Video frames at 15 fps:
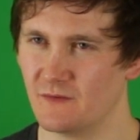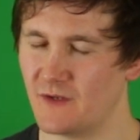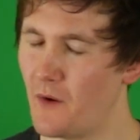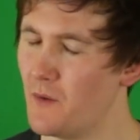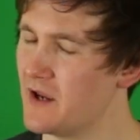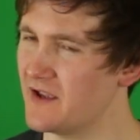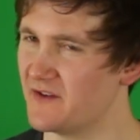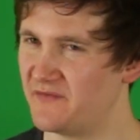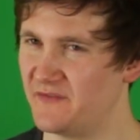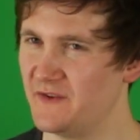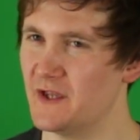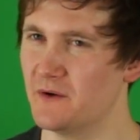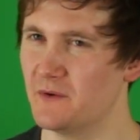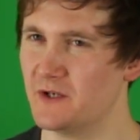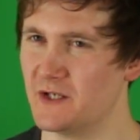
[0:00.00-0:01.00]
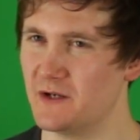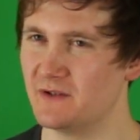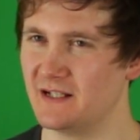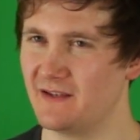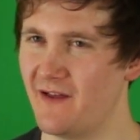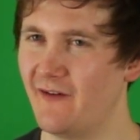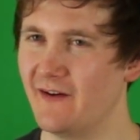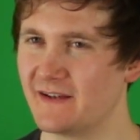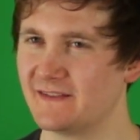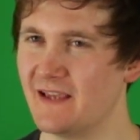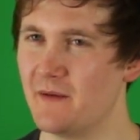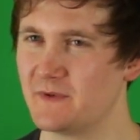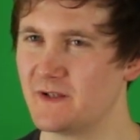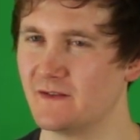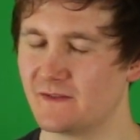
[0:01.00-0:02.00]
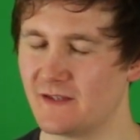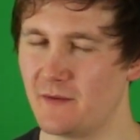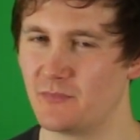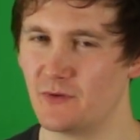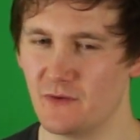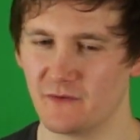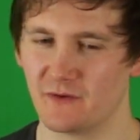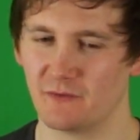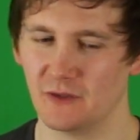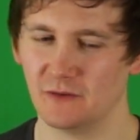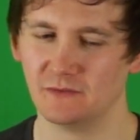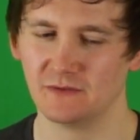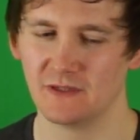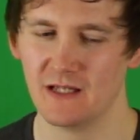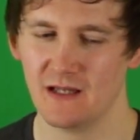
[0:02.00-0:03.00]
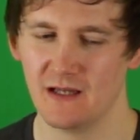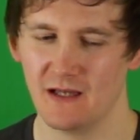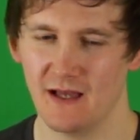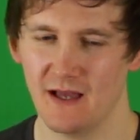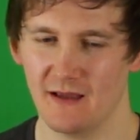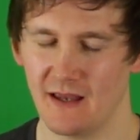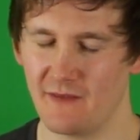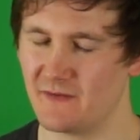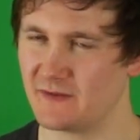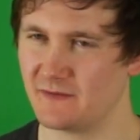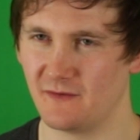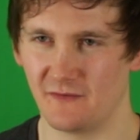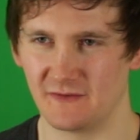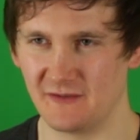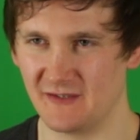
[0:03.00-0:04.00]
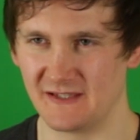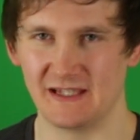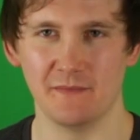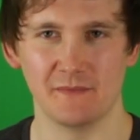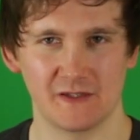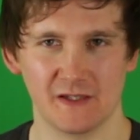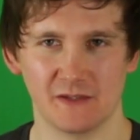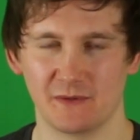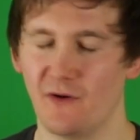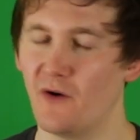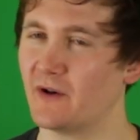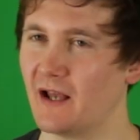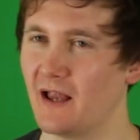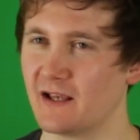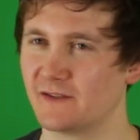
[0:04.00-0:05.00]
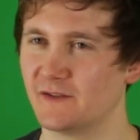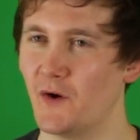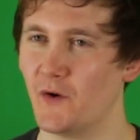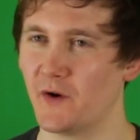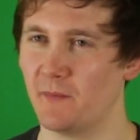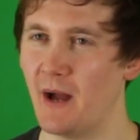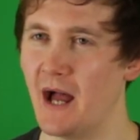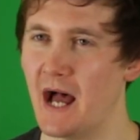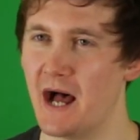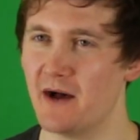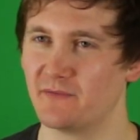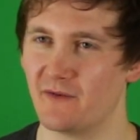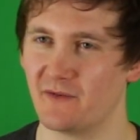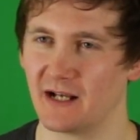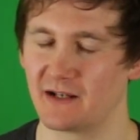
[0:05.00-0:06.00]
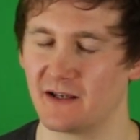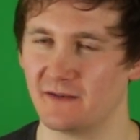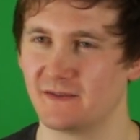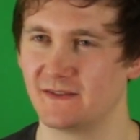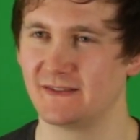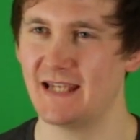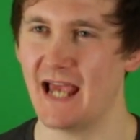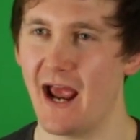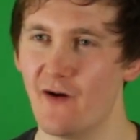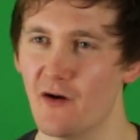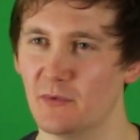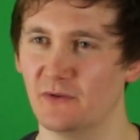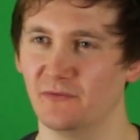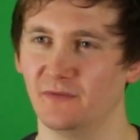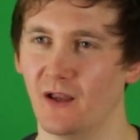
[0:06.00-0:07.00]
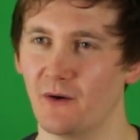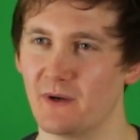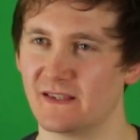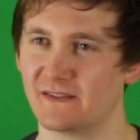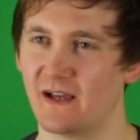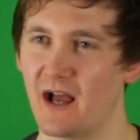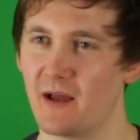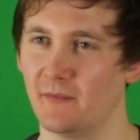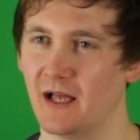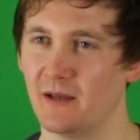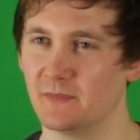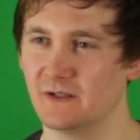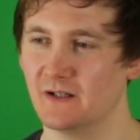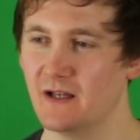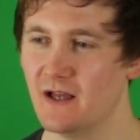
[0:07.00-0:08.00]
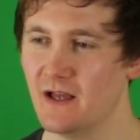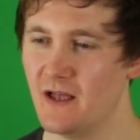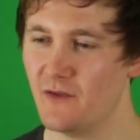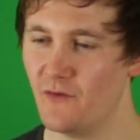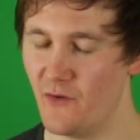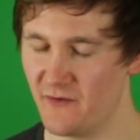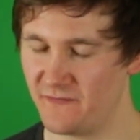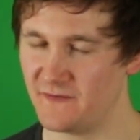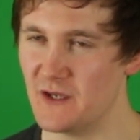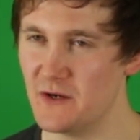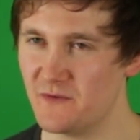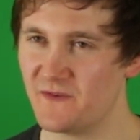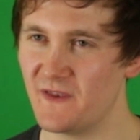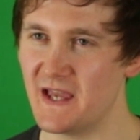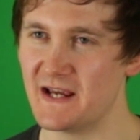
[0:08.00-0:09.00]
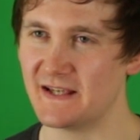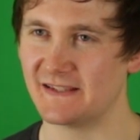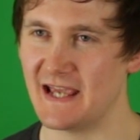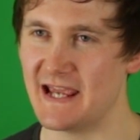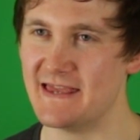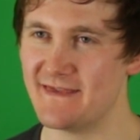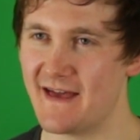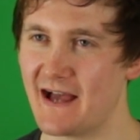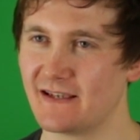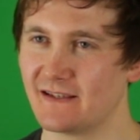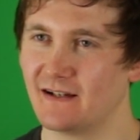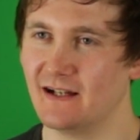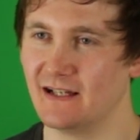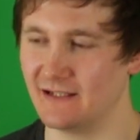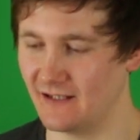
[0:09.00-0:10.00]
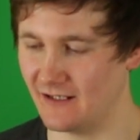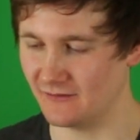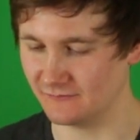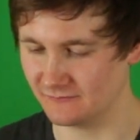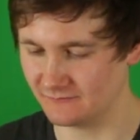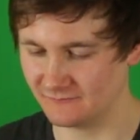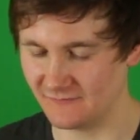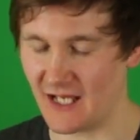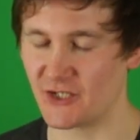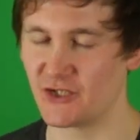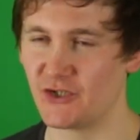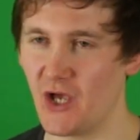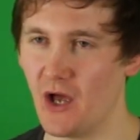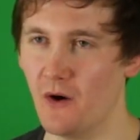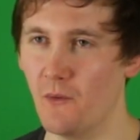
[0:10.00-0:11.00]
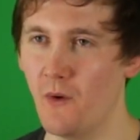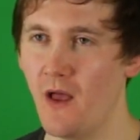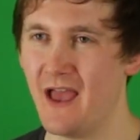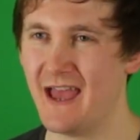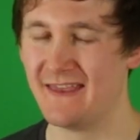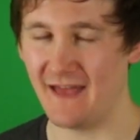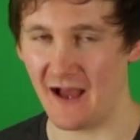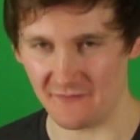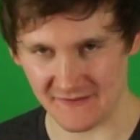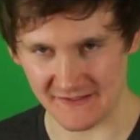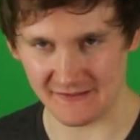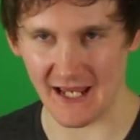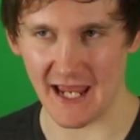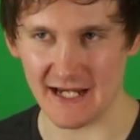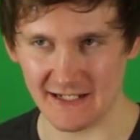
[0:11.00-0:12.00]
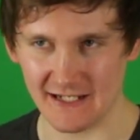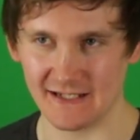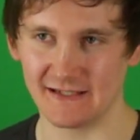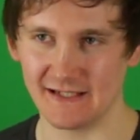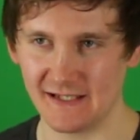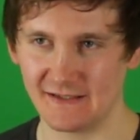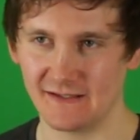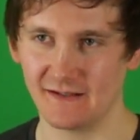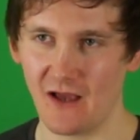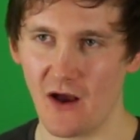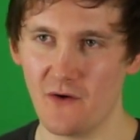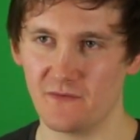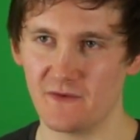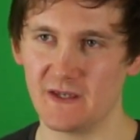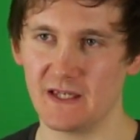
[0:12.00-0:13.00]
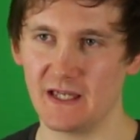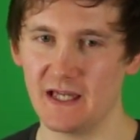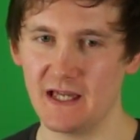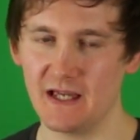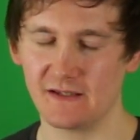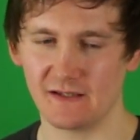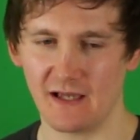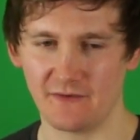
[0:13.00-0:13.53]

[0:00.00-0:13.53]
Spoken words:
There's only a few, and usually there are exceptions that prove the rule. Obviously, The Simpsons we've already torn apart from like a terrible floating timeline, but there are a few things in that that show that have stayed consistent over the years.